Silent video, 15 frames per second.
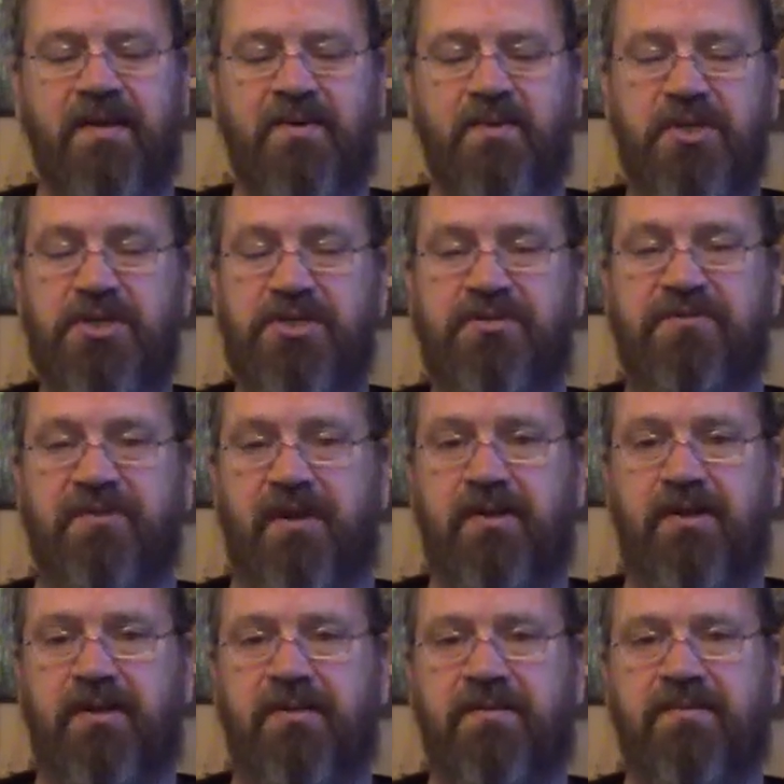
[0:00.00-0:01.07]
Which is
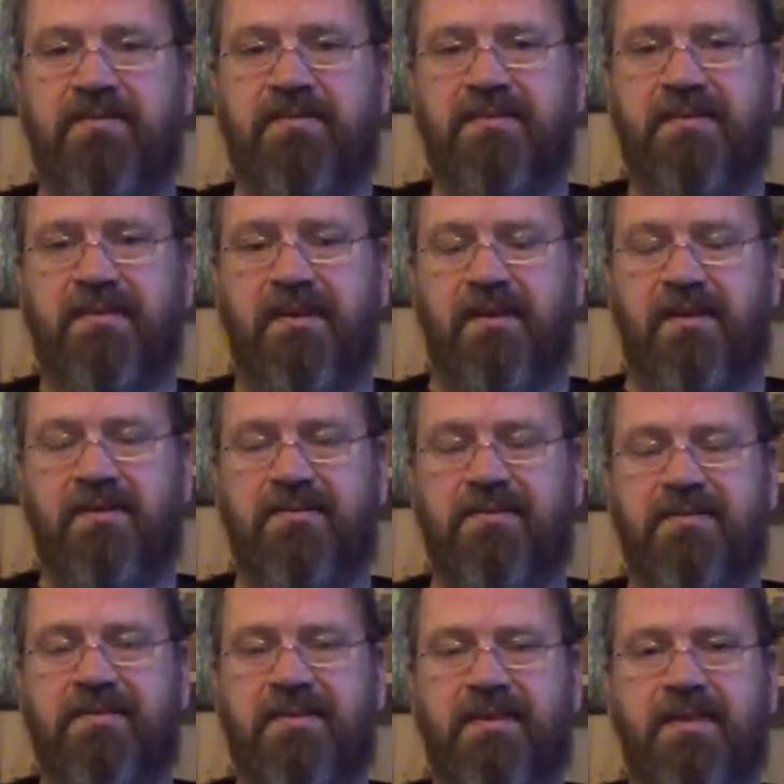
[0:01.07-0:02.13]
funny, you know.
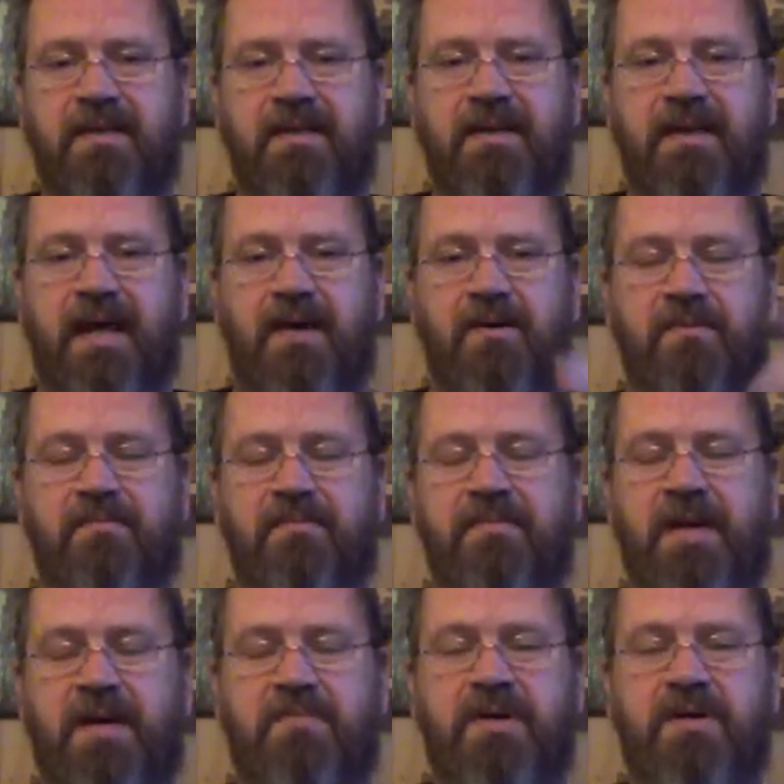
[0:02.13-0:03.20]
Now,
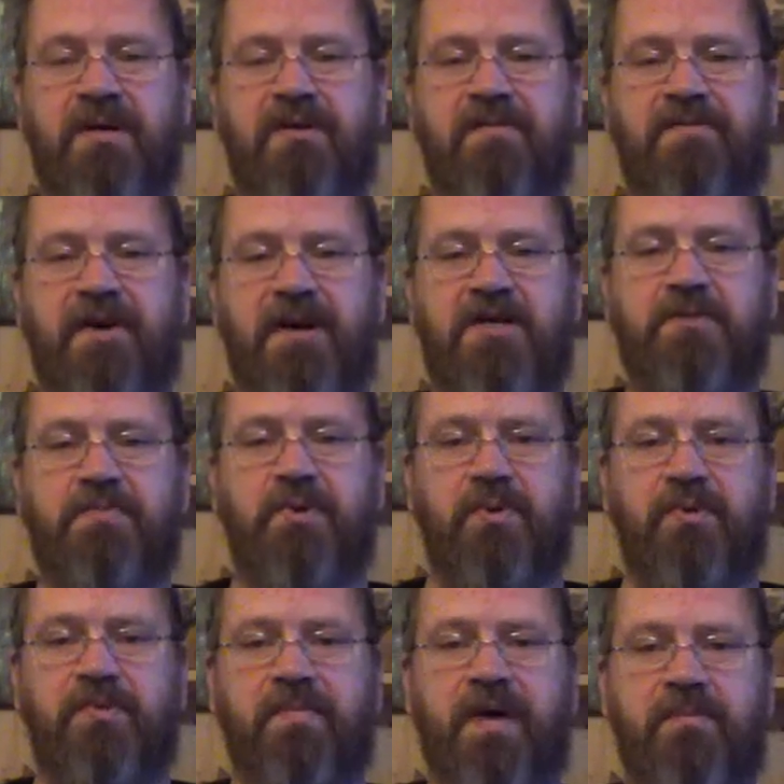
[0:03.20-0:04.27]
maybe
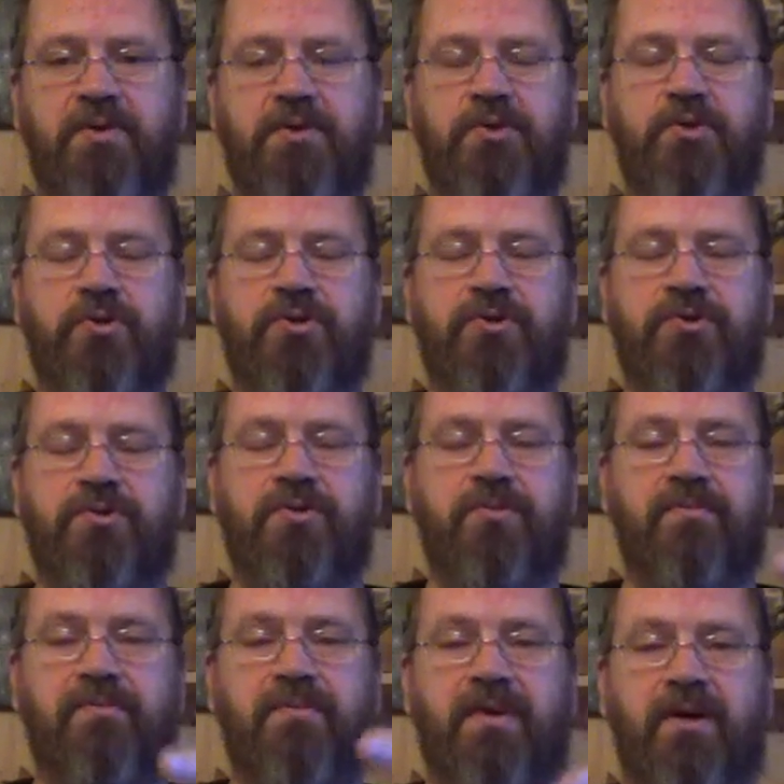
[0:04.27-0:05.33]
Facebook, maybe you should
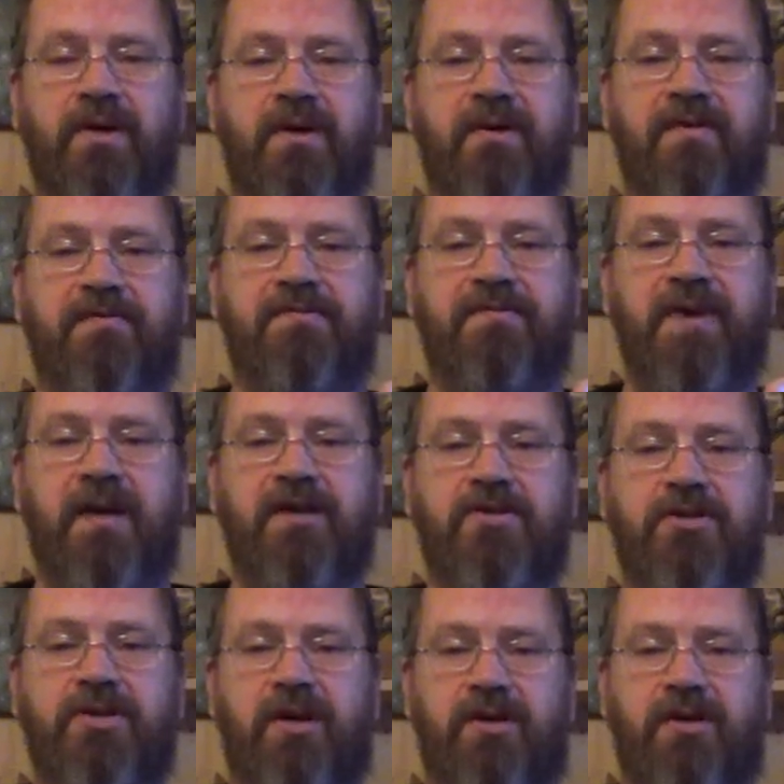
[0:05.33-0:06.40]
fact
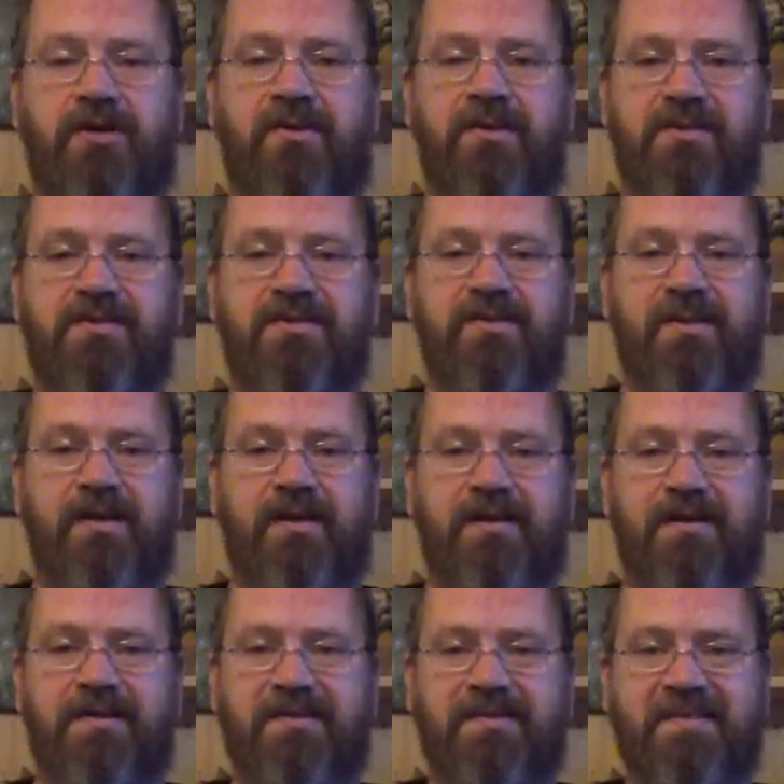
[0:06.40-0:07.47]
check this
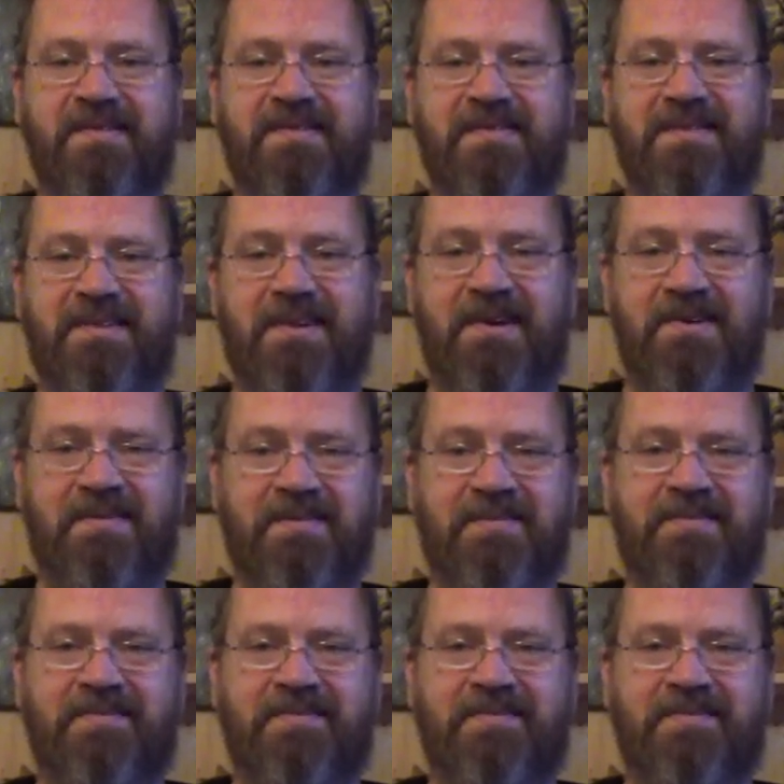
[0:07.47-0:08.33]
thing. You know,